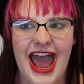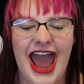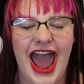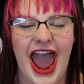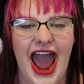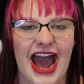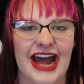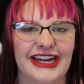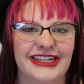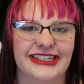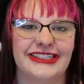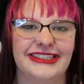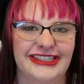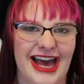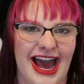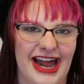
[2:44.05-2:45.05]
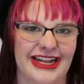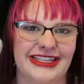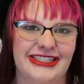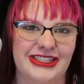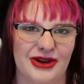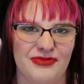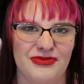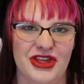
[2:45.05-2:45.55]
And that
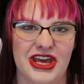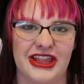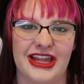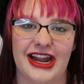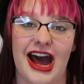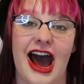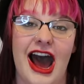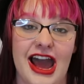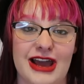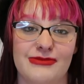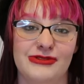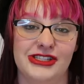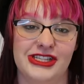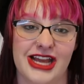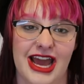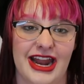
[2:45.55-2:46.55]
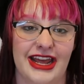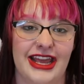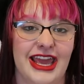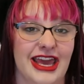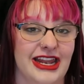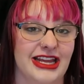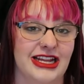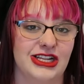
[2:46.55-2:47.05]
is something that I'm
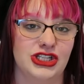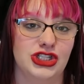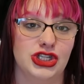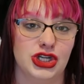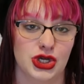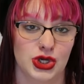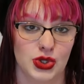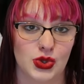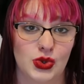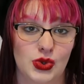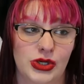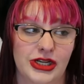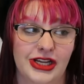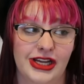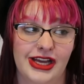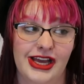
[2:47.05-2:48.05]
dedicated to.